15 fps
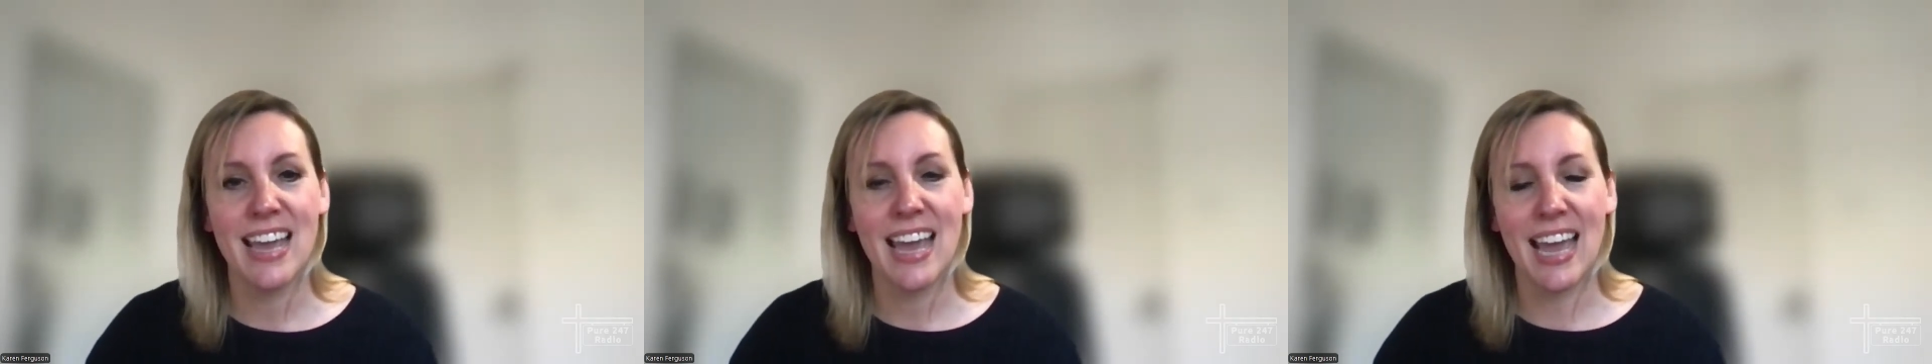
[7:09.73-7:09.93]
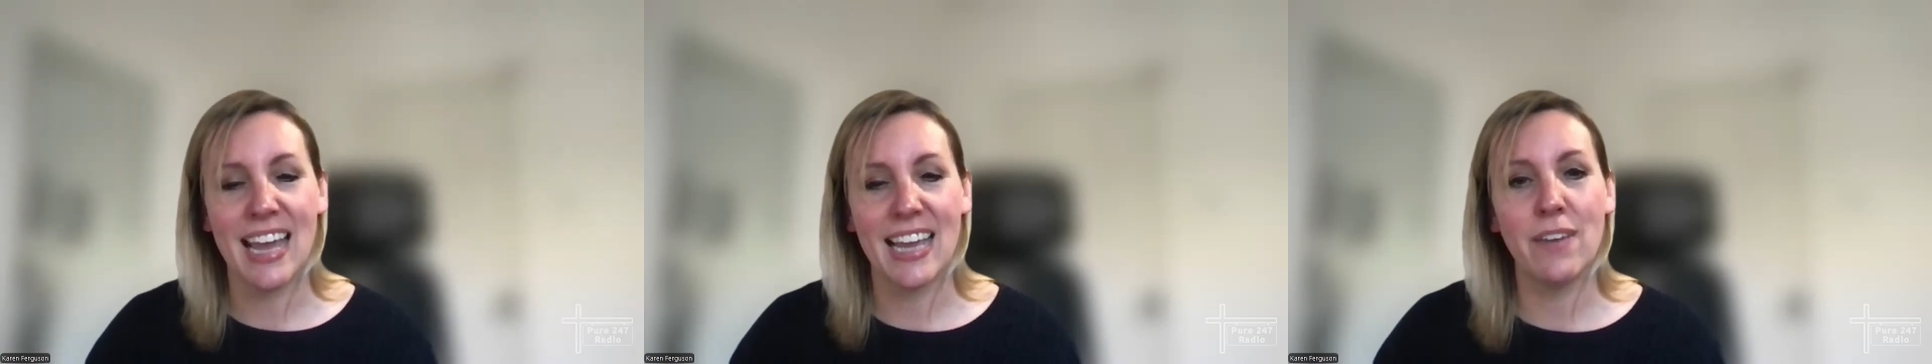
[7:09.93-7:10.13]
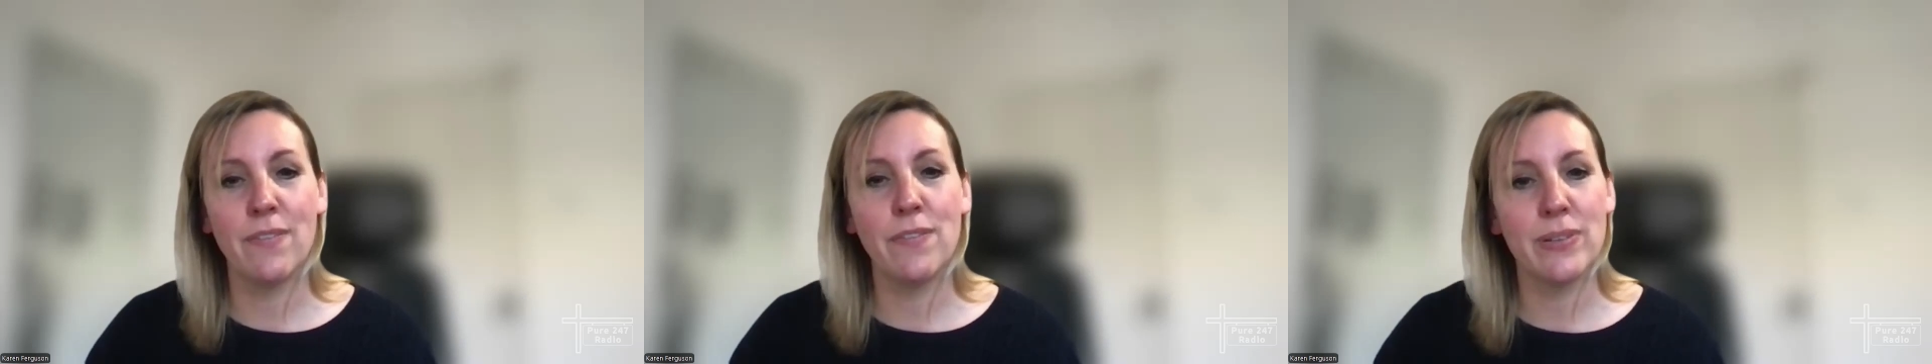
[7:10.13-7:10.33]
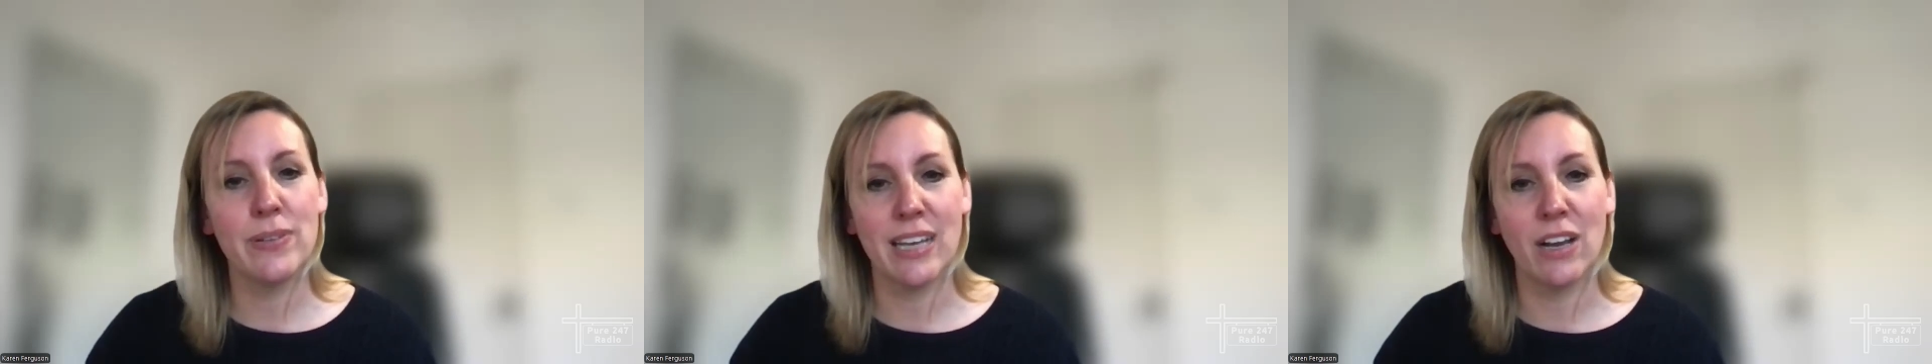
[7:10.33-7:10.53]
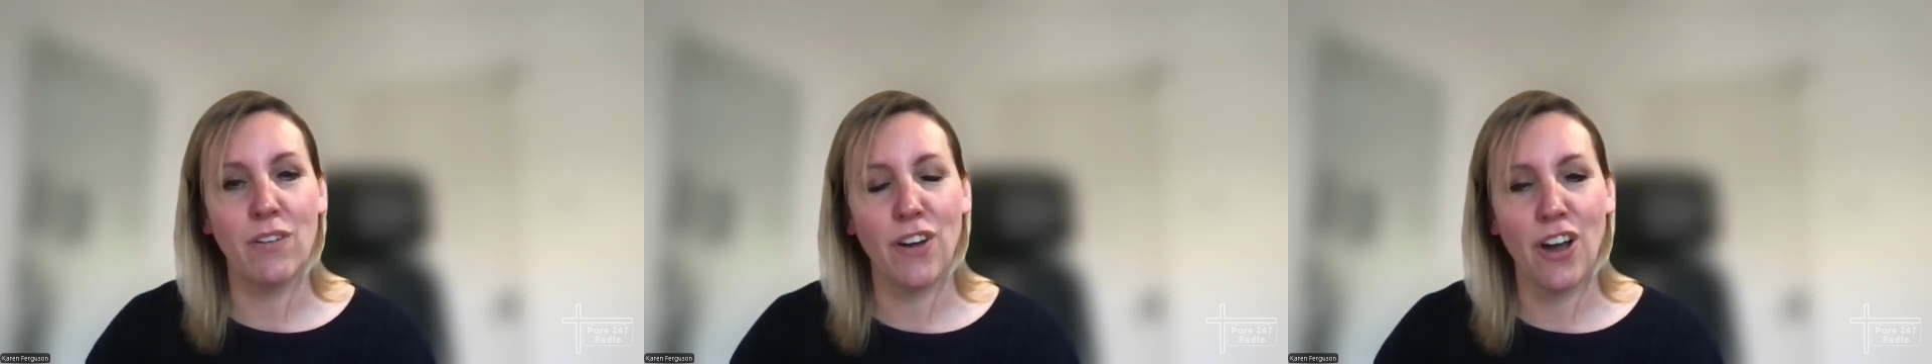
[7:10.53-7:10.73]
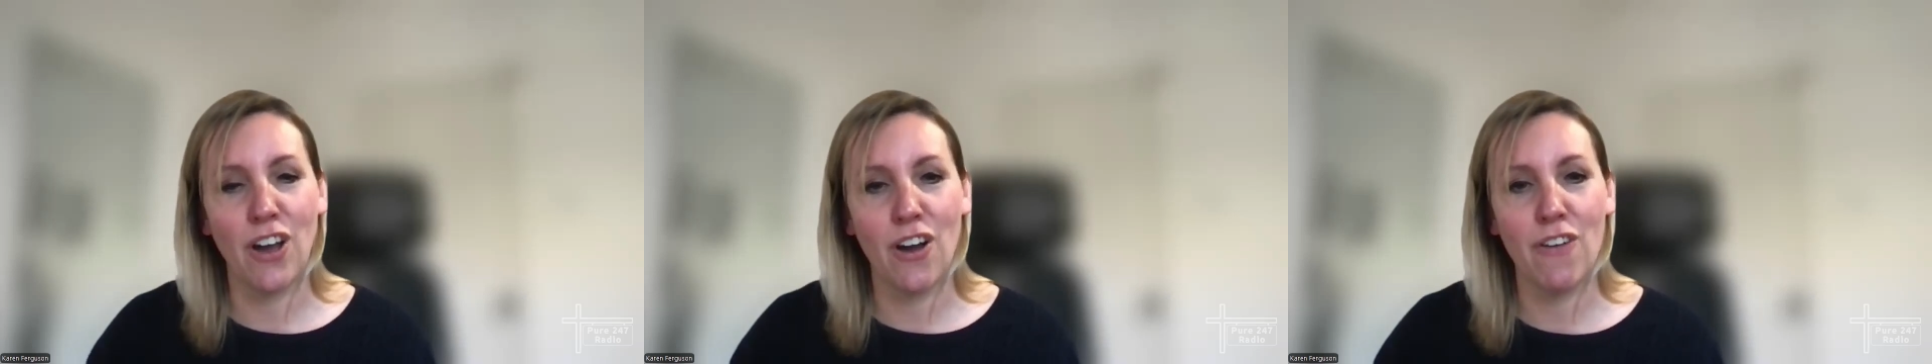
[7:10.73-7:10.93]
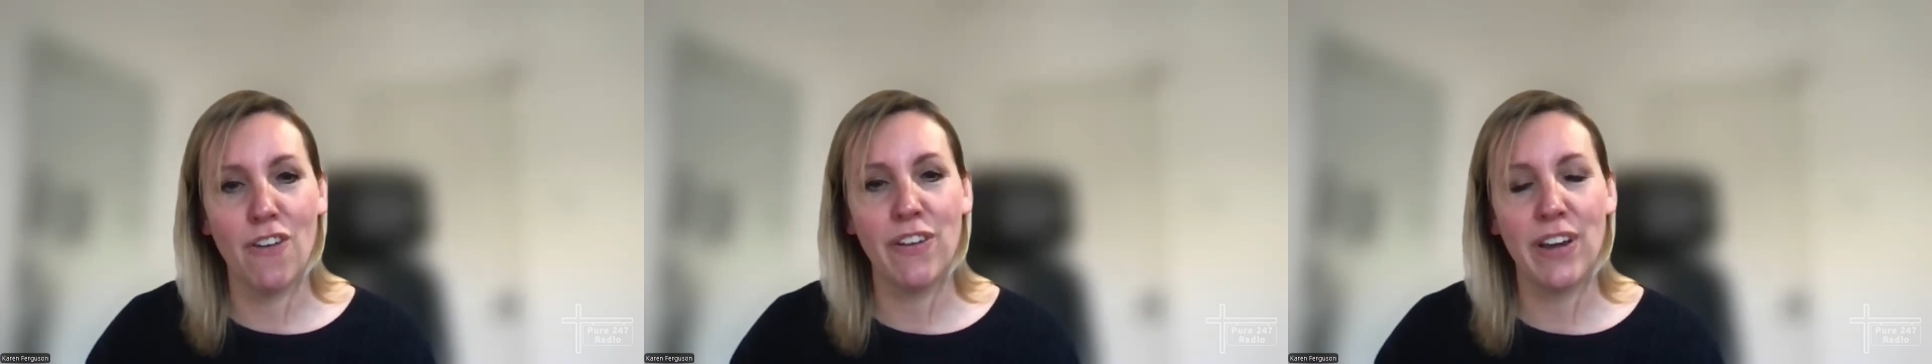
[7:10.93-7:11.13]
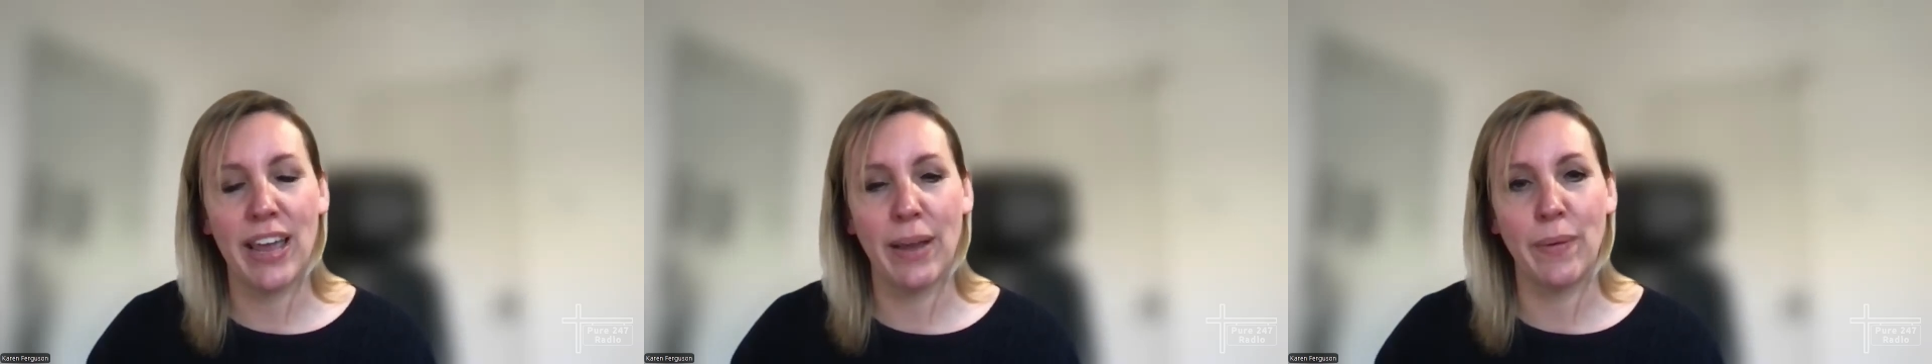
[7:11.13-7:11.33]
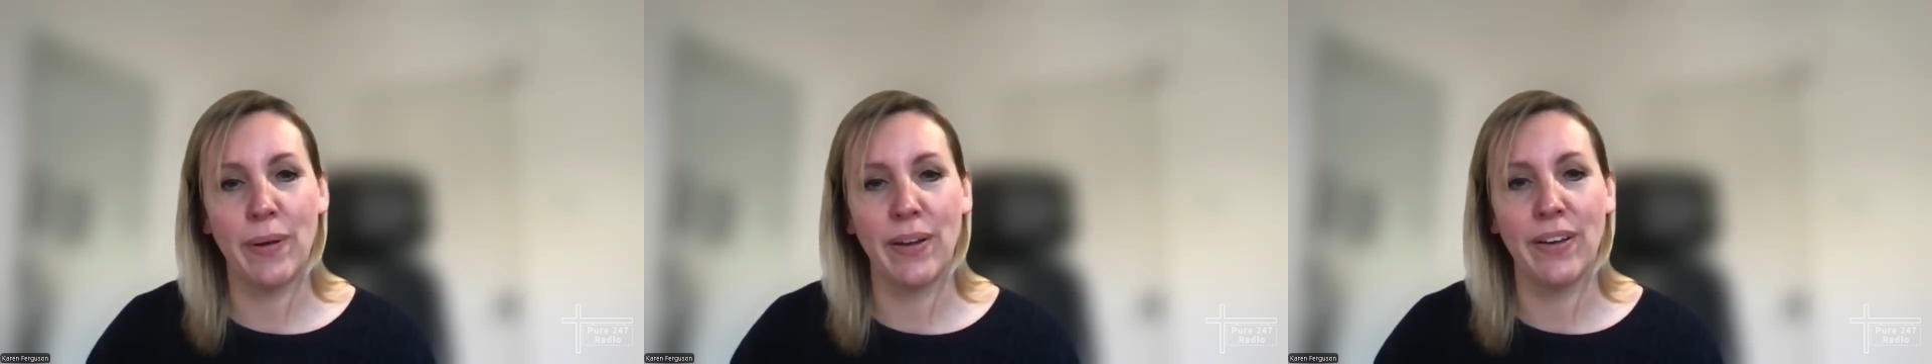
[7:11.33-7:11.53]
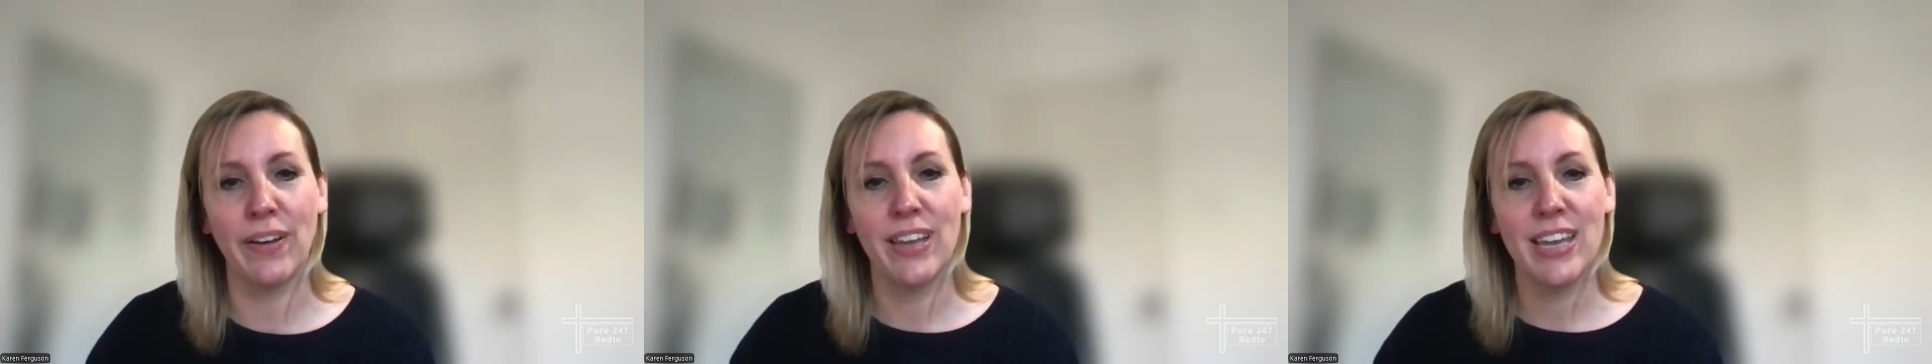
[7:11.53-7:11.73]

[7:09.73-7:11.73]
and give yourself half an hour